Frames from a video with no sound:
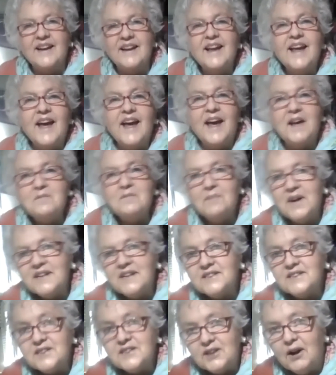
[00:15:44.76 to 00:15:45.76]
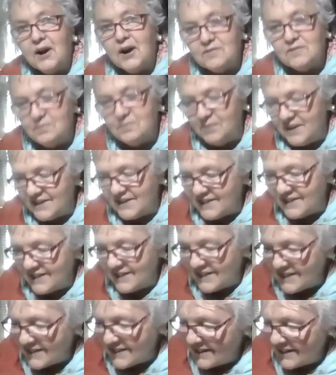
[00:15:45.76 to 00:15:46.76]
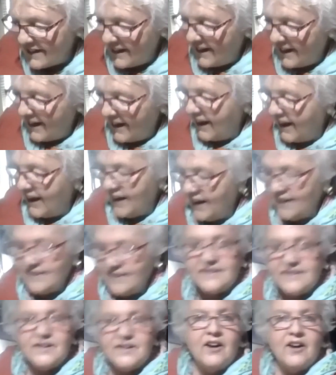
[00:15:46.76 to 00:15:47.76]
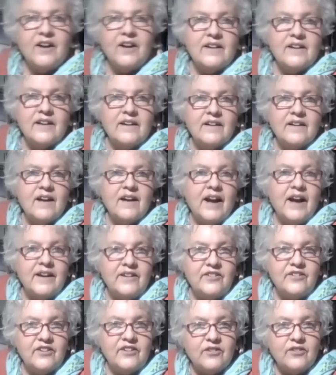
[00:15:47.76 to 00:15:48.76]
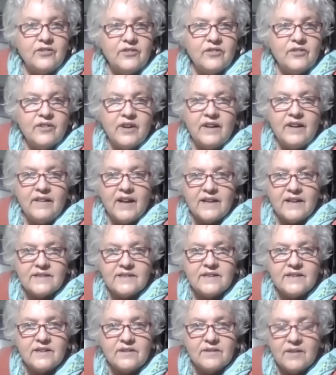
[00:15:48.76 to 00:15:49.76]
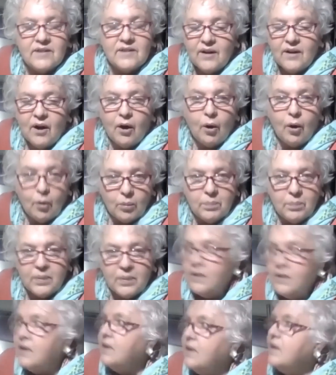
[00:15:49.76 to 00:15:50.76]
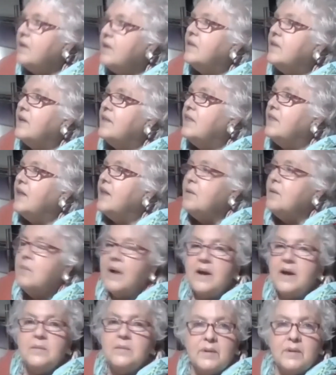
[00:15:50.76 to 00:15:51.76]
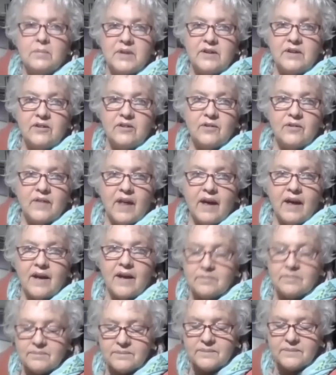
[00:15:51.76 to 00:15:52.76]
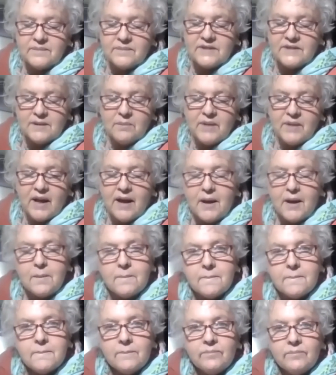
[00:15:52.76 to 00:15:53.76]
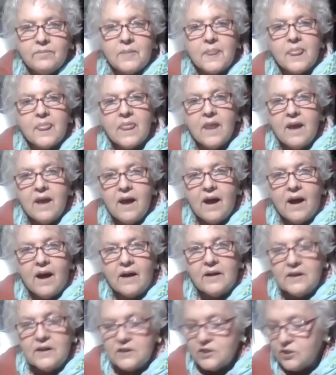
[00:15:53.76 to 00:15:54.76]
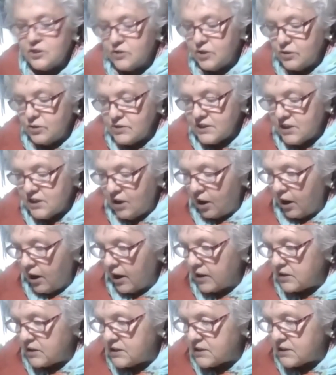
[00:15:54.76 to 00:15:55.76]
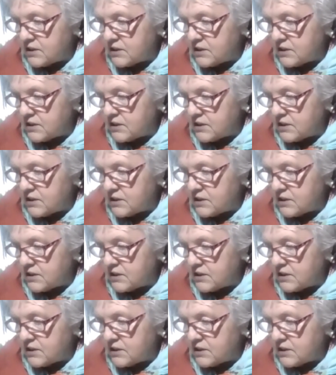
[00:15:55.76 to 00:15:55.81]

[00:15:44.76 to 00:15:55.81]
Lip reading: and my scarf business and start a little cottage industry. That's the hope, that they might be able to do that someday. Yeah. So those cards